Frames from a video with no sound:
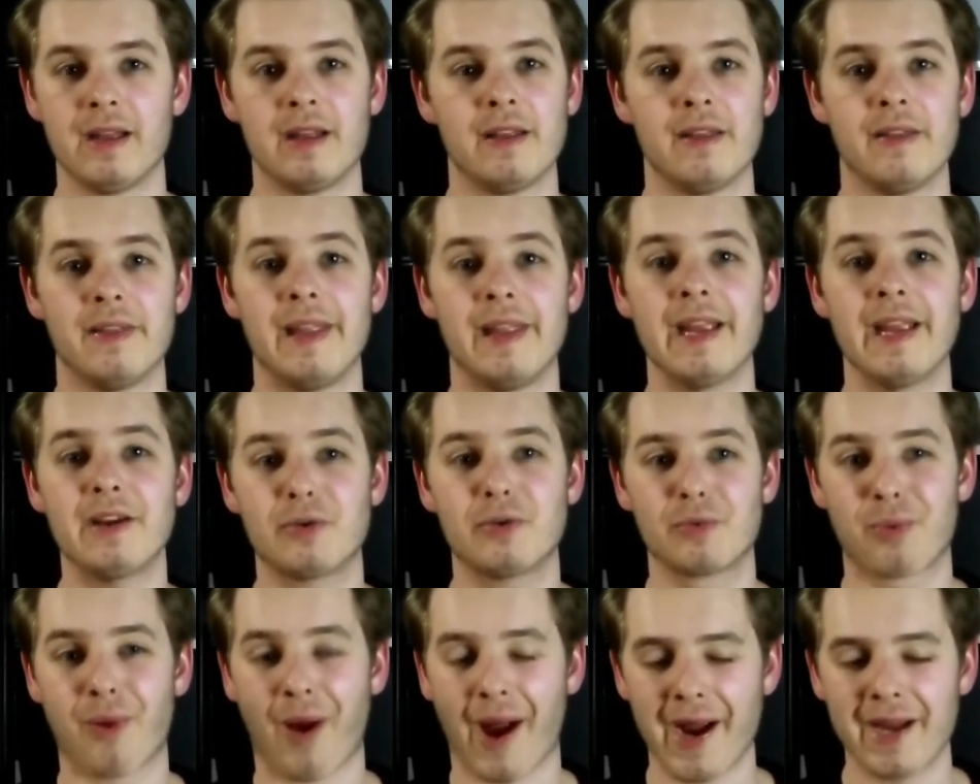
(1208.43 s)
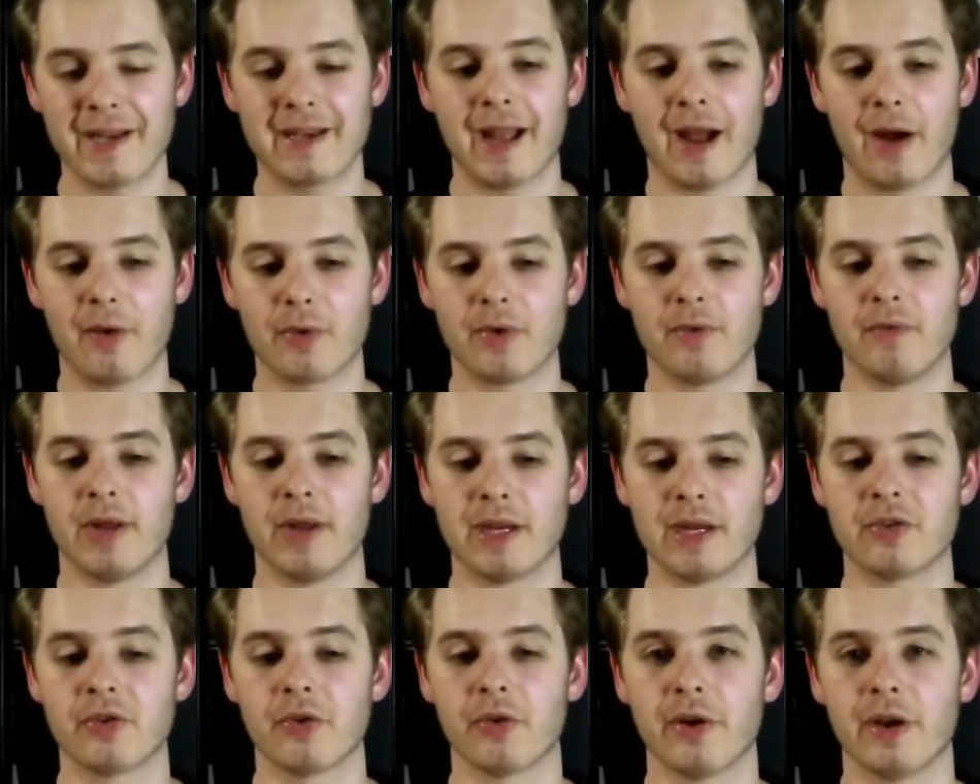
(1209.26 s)
They grind out a
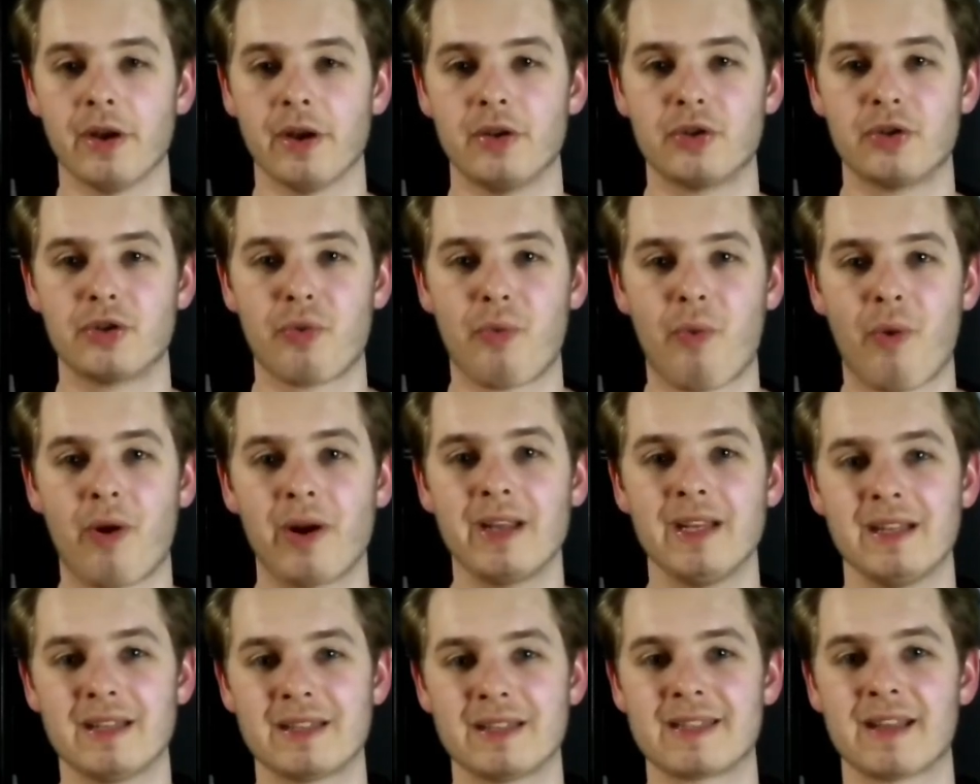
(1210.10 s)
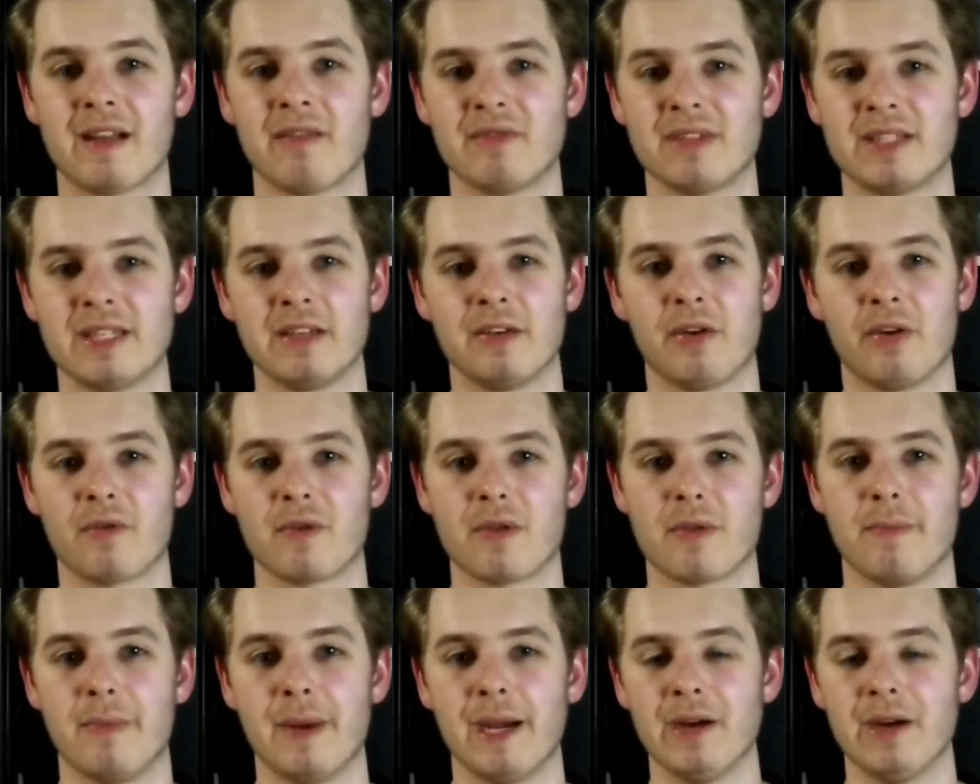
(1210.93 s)
victory, 20-17 over the
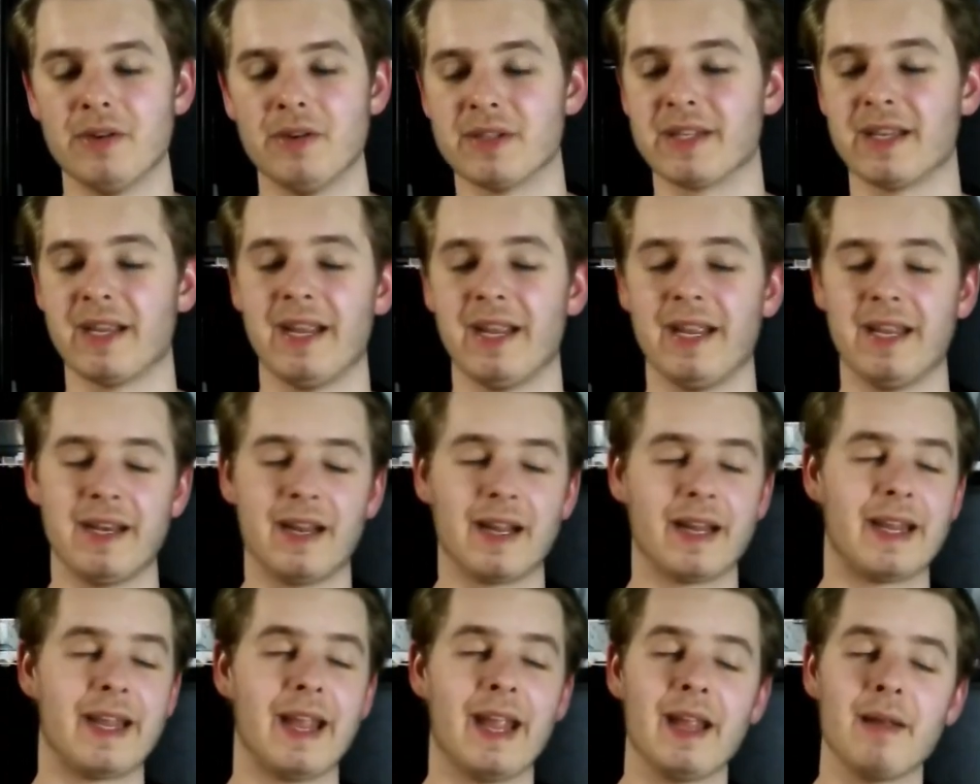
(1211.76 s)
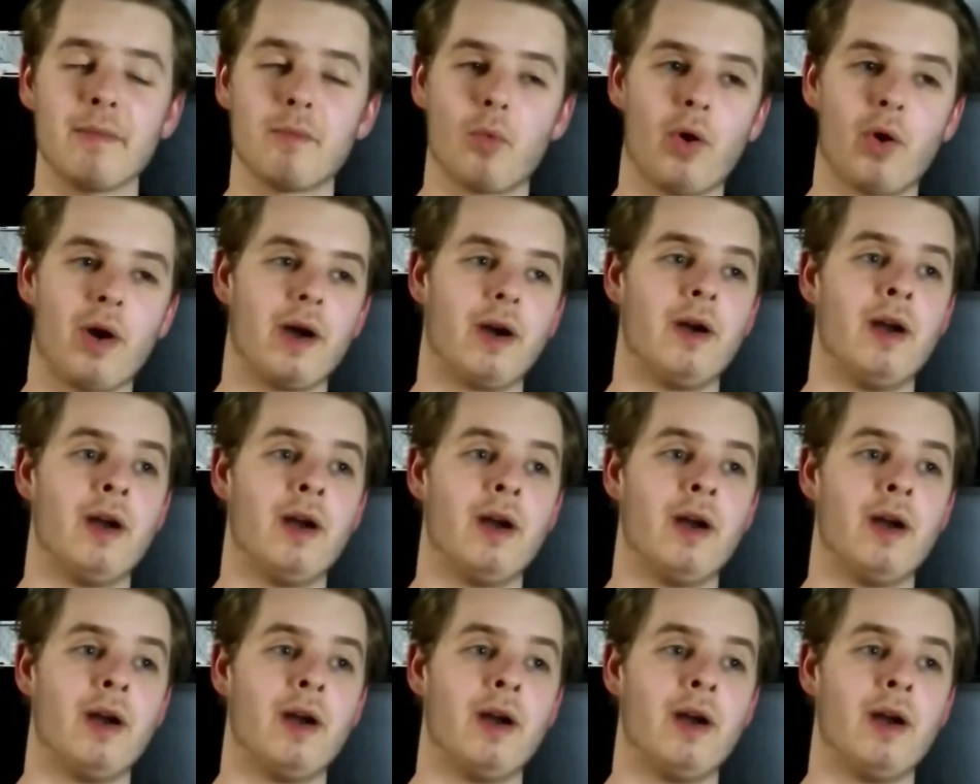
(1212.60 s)
Bears in a game where